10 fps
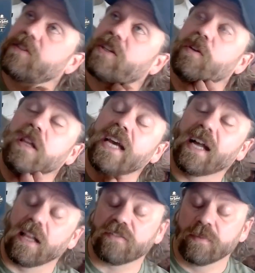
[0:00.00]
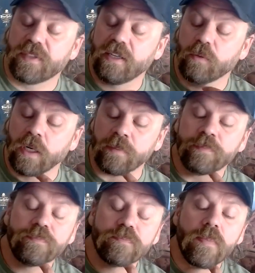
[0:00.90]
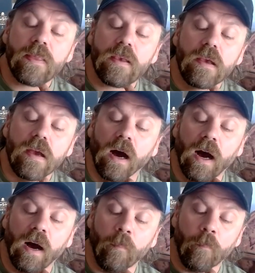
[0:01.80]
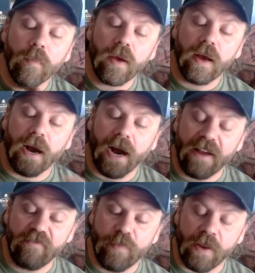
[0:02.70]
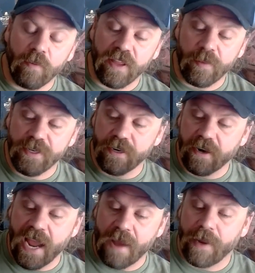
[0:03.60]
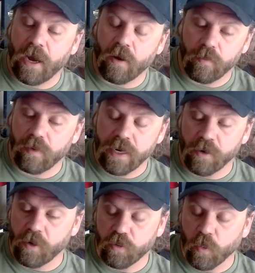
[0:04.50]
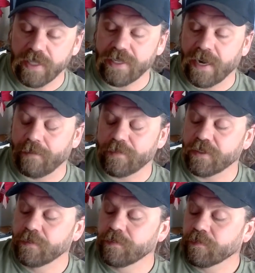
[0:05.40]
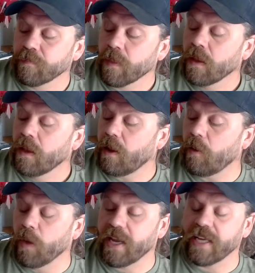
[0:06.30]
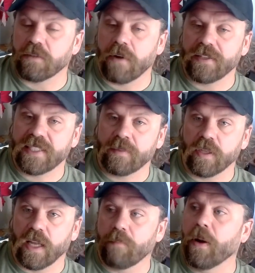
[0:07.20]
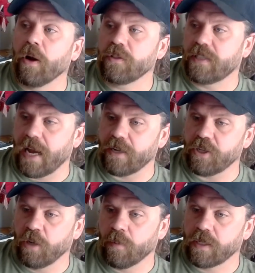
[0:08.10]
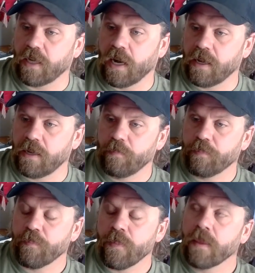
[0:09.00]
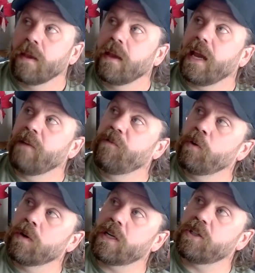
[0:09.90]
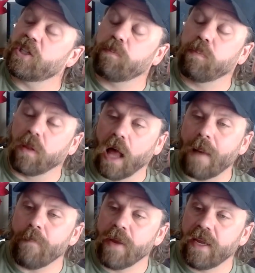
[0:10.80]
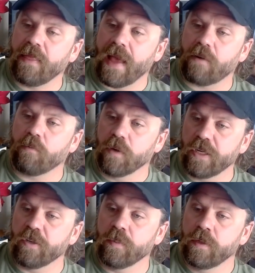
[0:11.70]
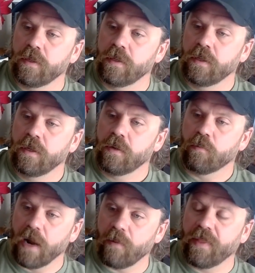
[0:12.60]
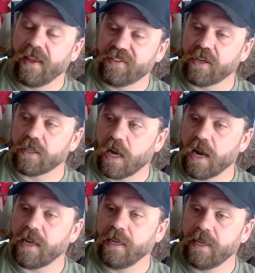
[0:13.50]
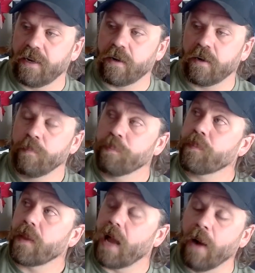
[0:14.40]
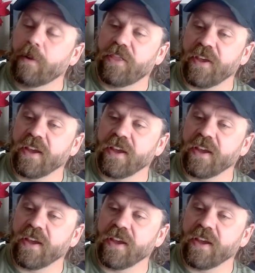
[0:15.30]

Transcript: so Lee Ellis from Seek One, I've been with him in deer camp now, I don't know, 20 times. When he gets around someone like Bo's dad, Joe Martonic, if you were to just plot me in that room right when they start talking deer, I would